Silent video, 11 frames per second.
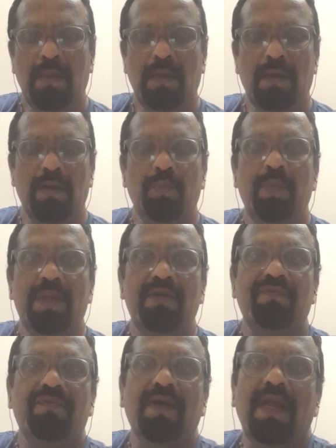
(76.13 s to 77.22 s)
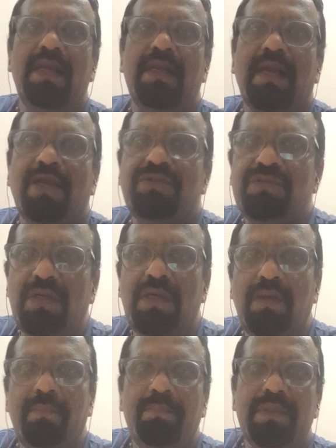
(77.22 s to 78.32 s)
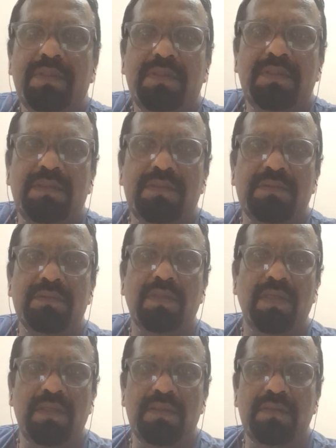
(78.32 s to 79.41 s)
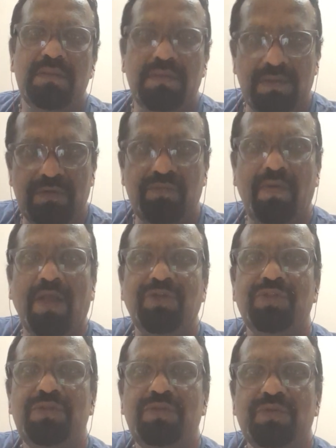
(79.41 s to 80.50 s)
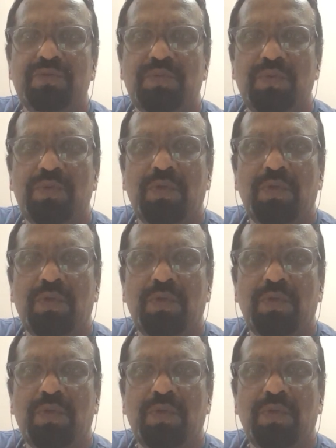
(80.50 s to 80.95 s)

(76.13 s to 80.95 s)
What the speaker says: number? We define rational number in this fashion. Just hold